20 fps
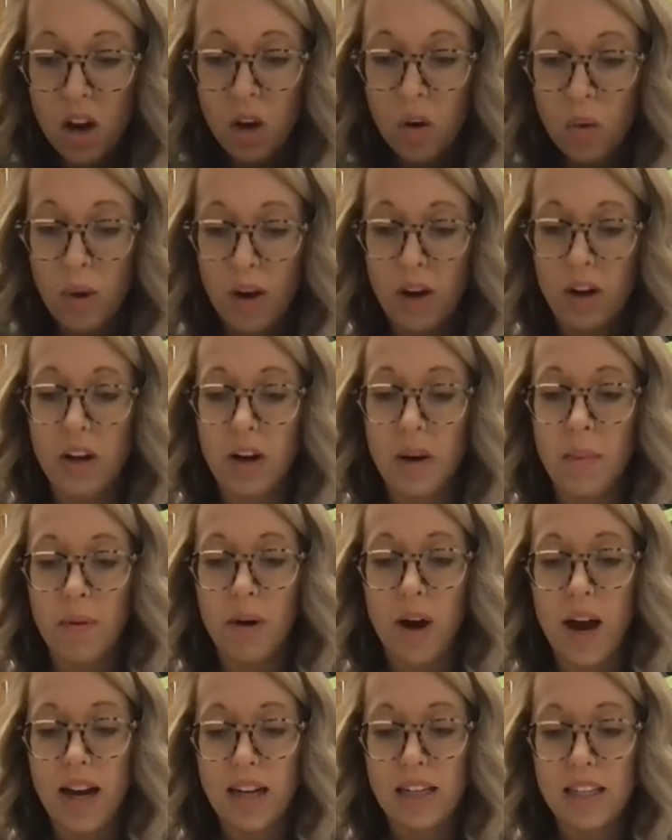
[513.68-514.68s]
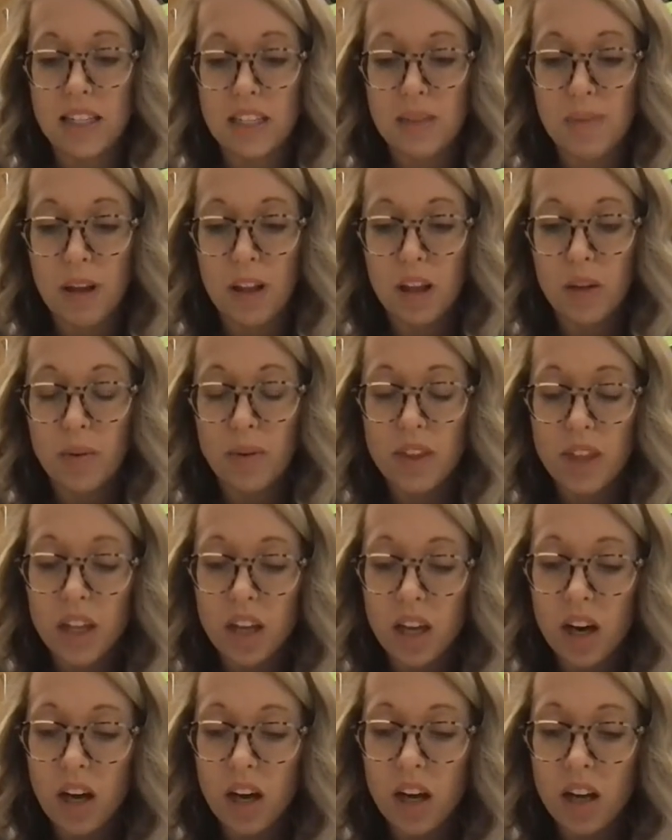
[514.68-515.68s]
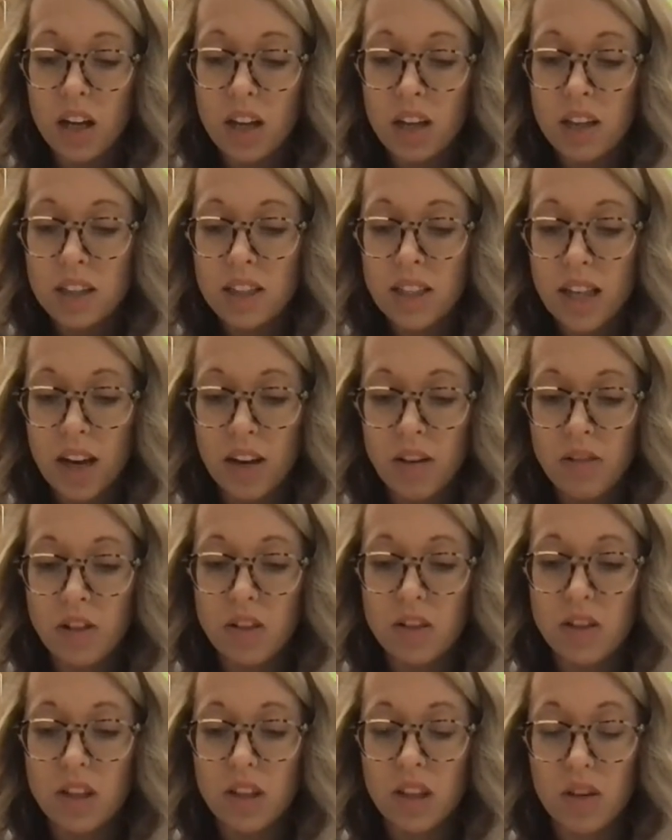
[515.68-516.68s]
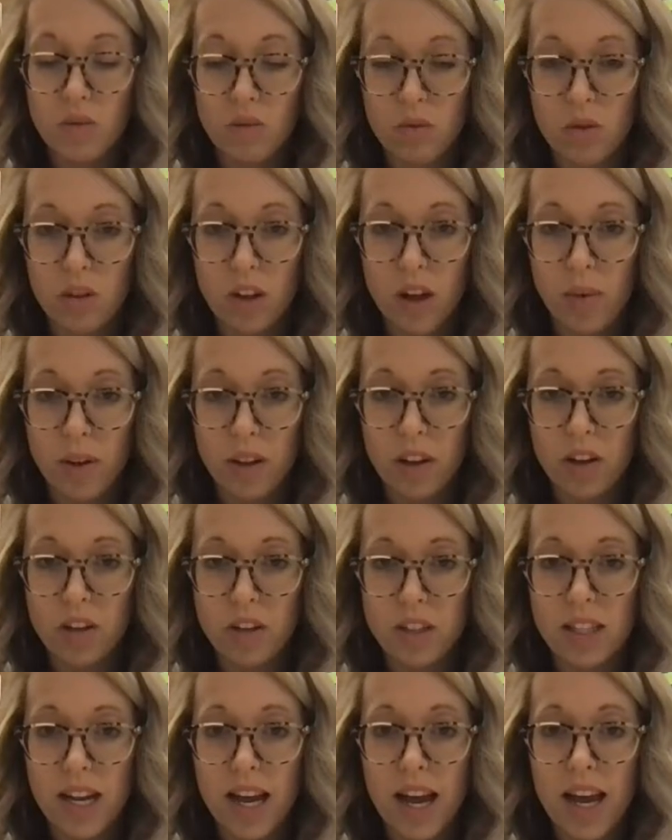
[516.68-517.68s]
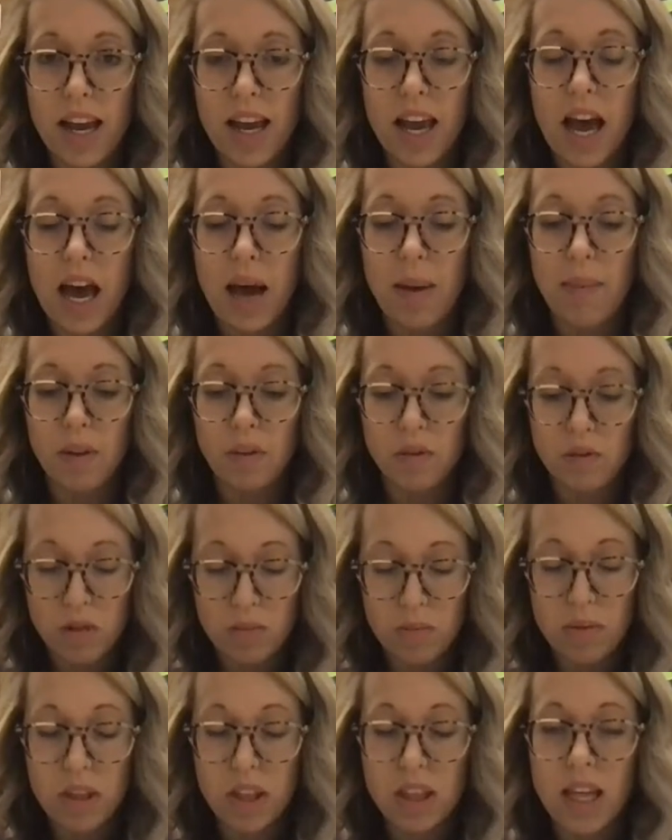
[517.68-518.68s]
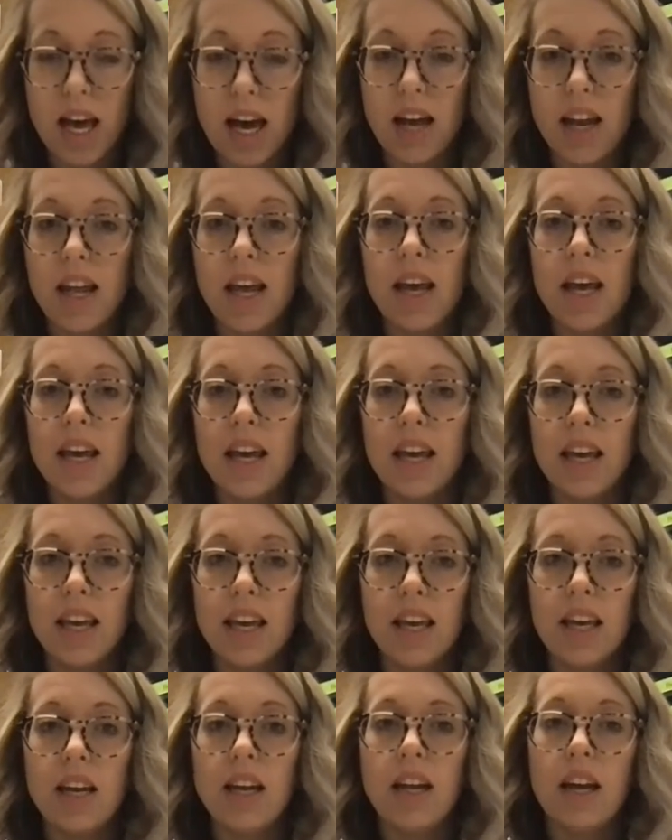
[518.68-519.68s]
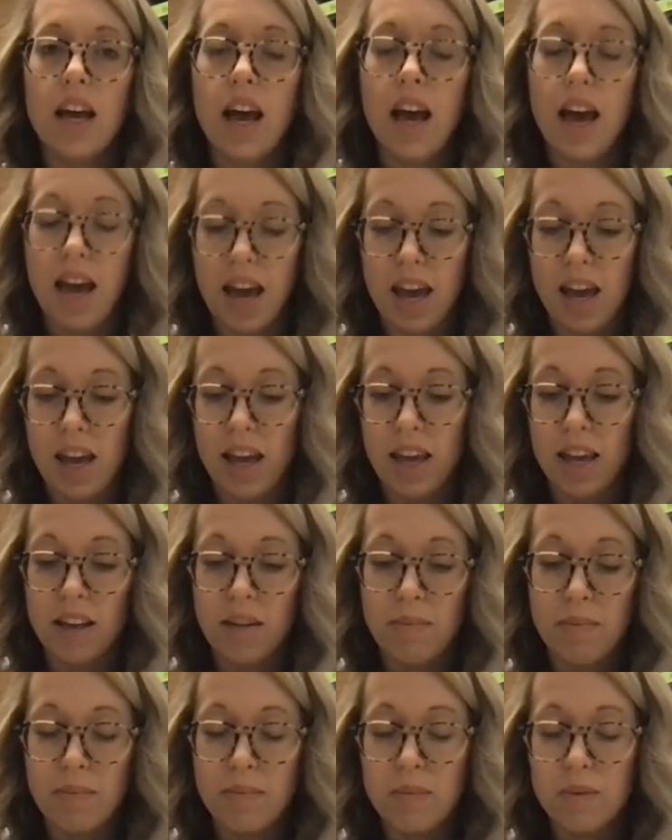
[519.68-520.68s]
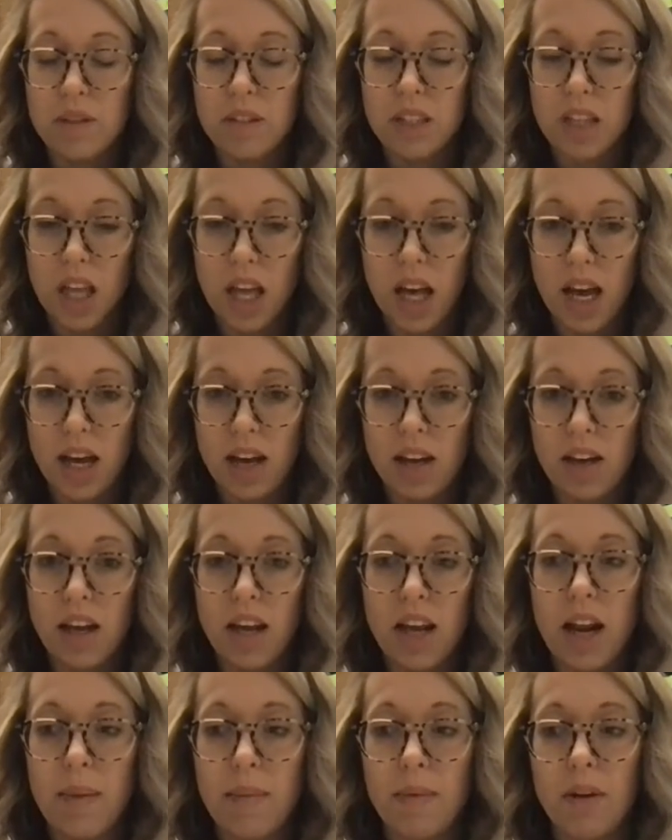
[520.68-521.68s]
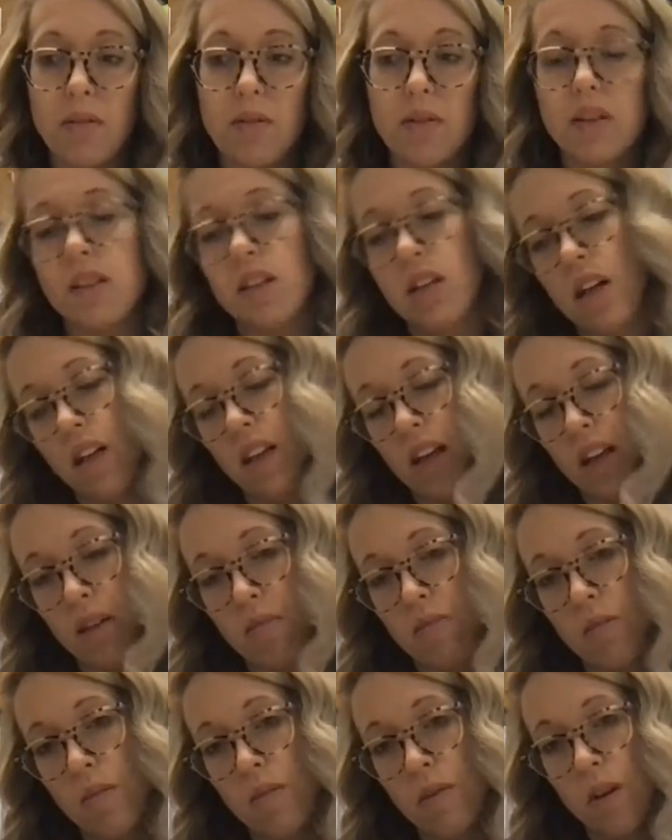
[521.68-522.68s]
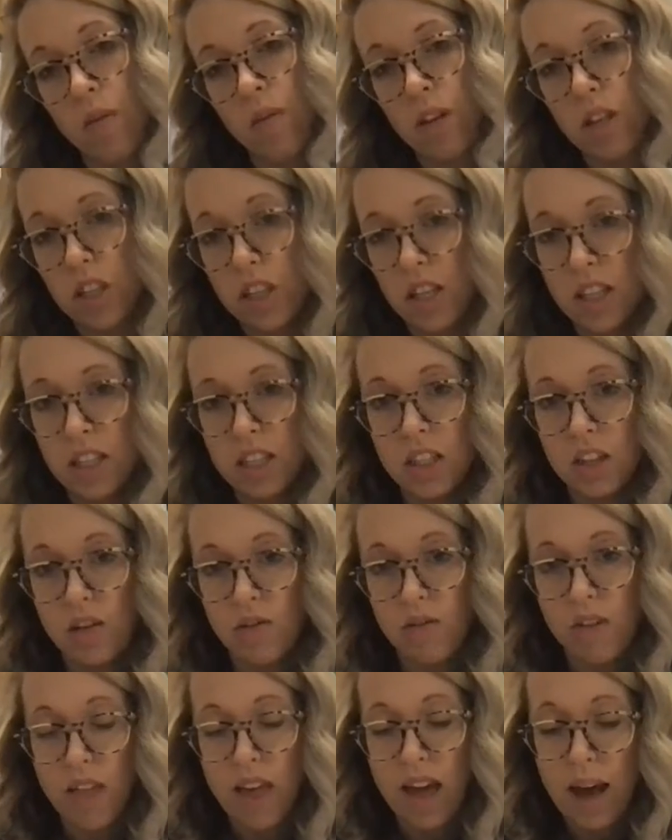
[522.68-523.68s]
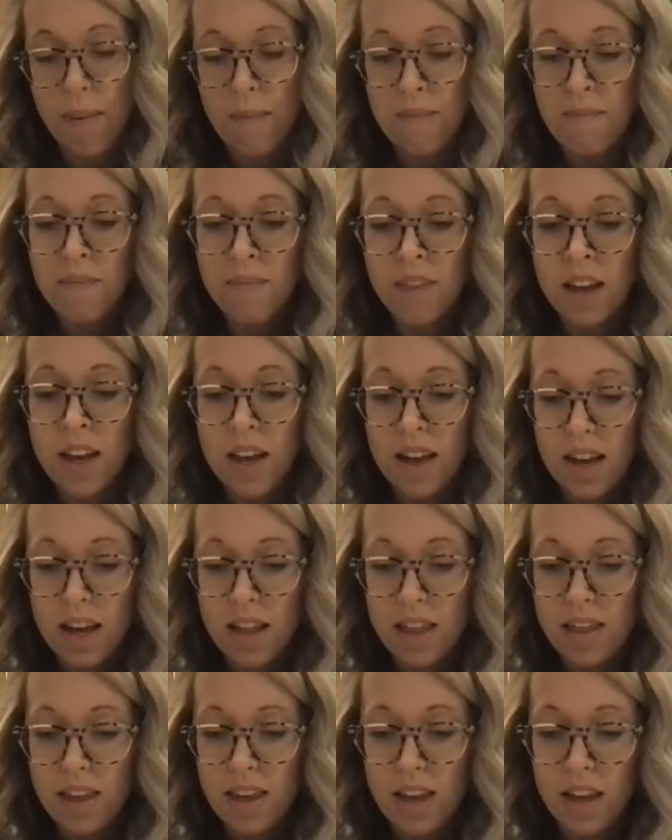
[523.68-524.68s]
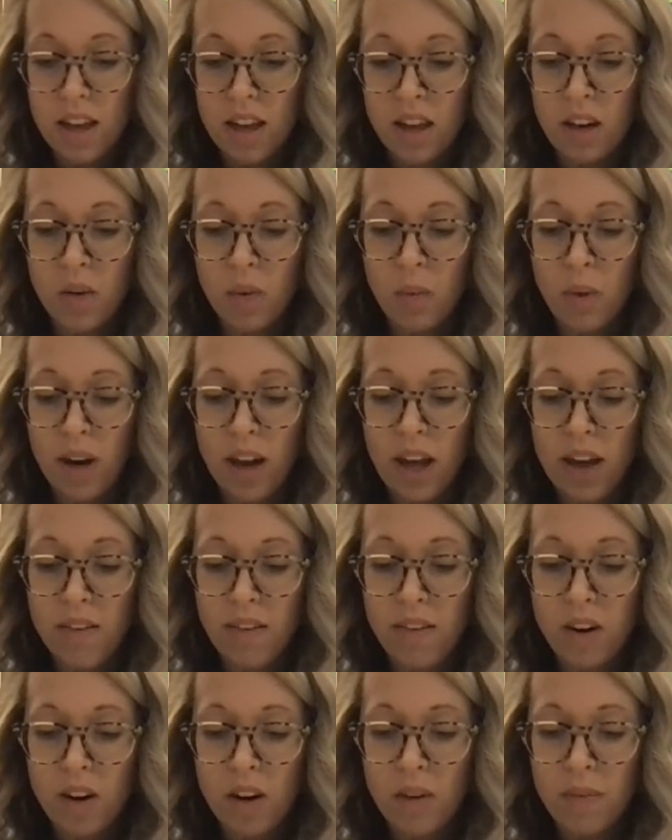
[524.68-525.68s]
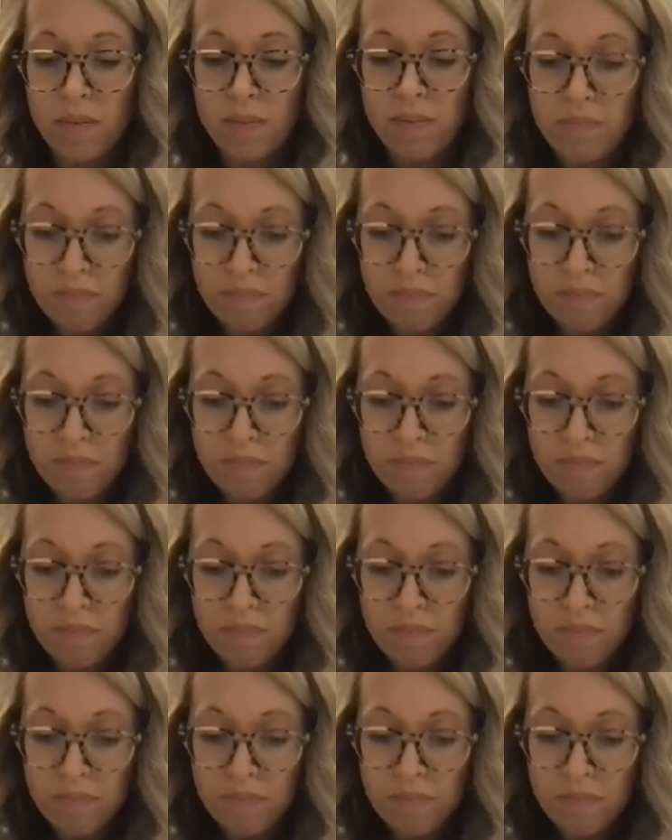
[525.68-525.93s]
we're going to practice spelling with the sound using the rule that we learned today. I'm going to put that in a slide, and I'm going to let your mom know what she needs to do for that. And then whenever